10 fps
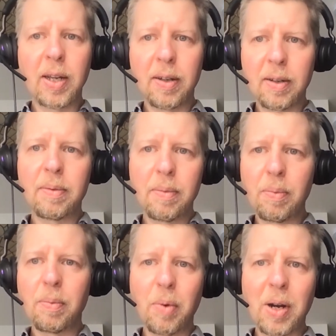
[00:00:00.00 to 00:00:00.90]
and
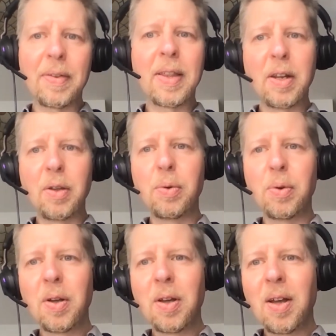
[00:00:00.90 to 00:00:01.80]
whatever the new
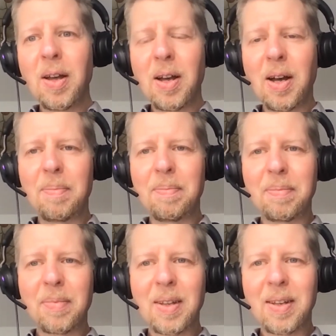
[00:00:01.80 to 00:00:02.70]

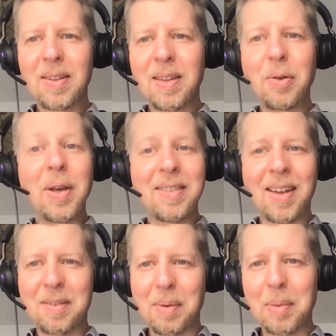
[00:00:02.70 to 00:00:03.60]

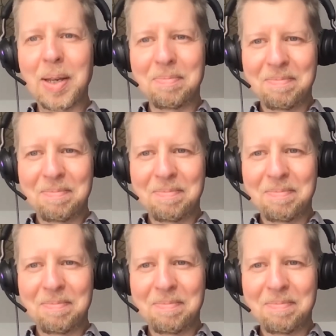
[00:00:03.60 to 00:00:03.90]
insights will be.